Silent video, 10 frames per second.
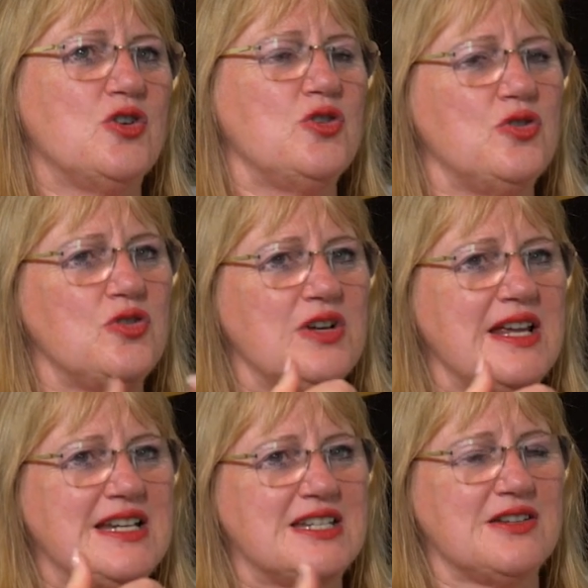
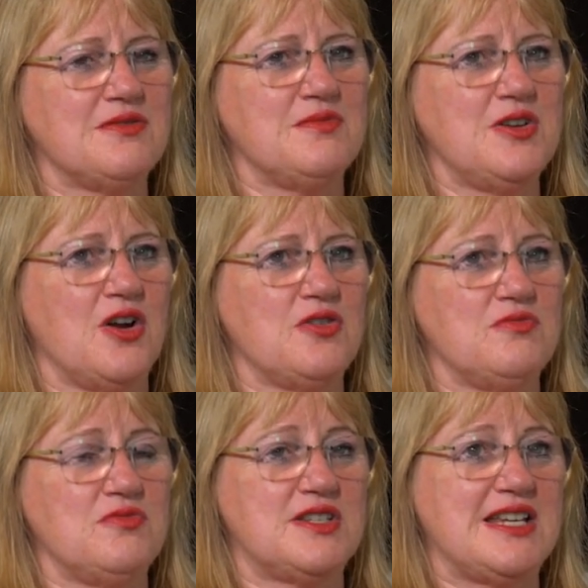early to, you know,
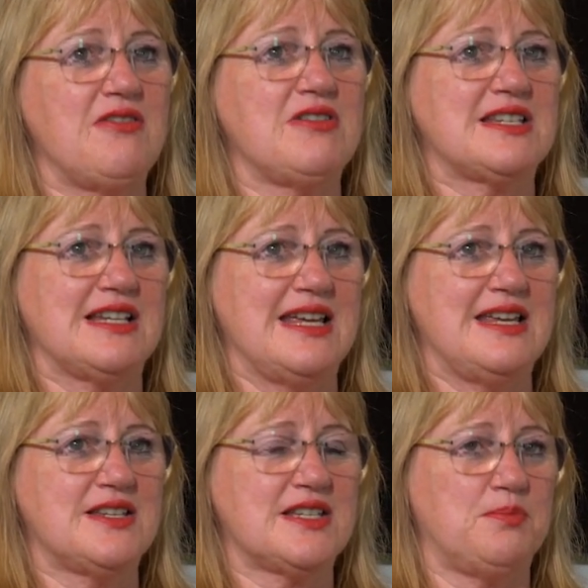
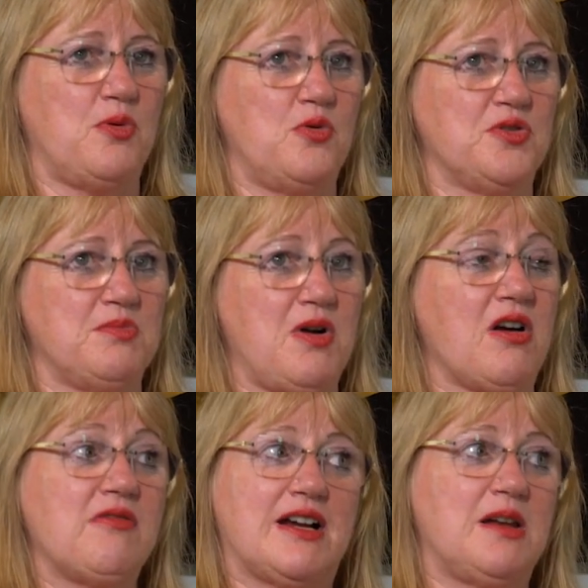seriously support the
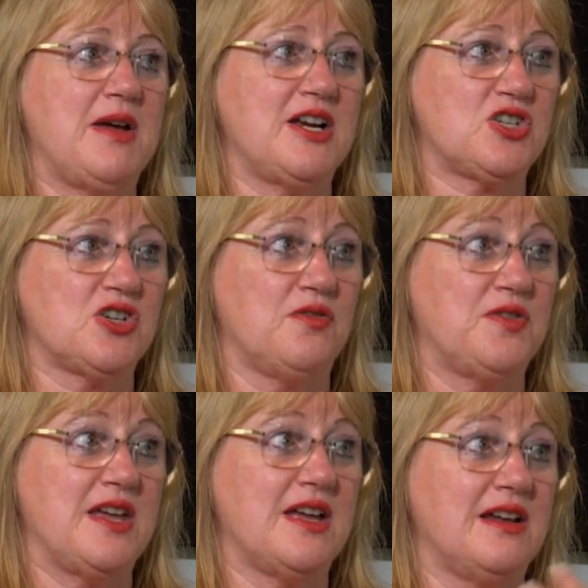Māori reclamation of
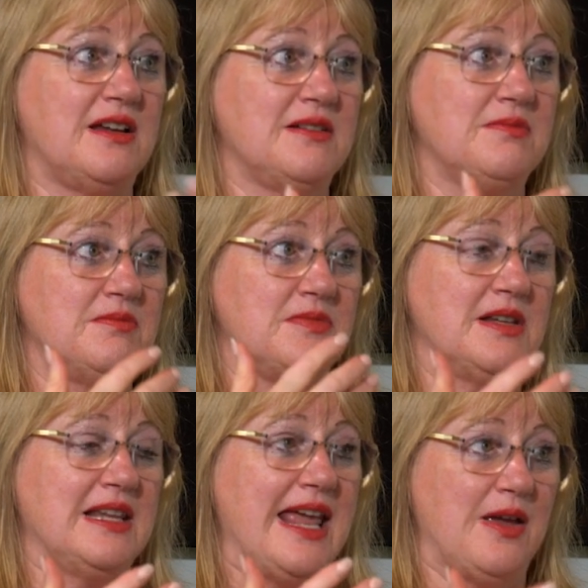their
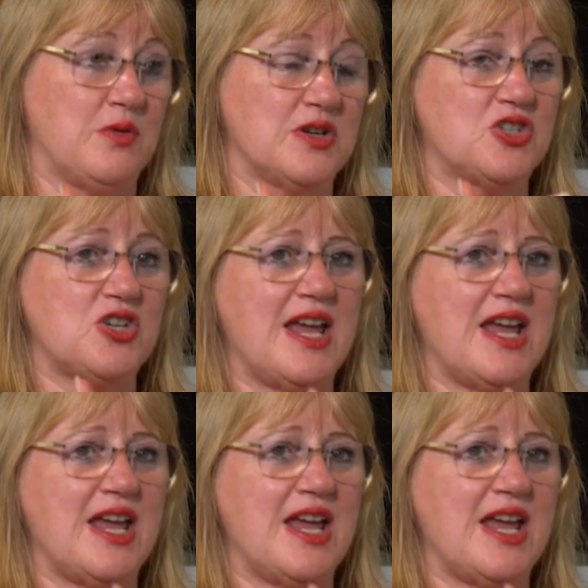language.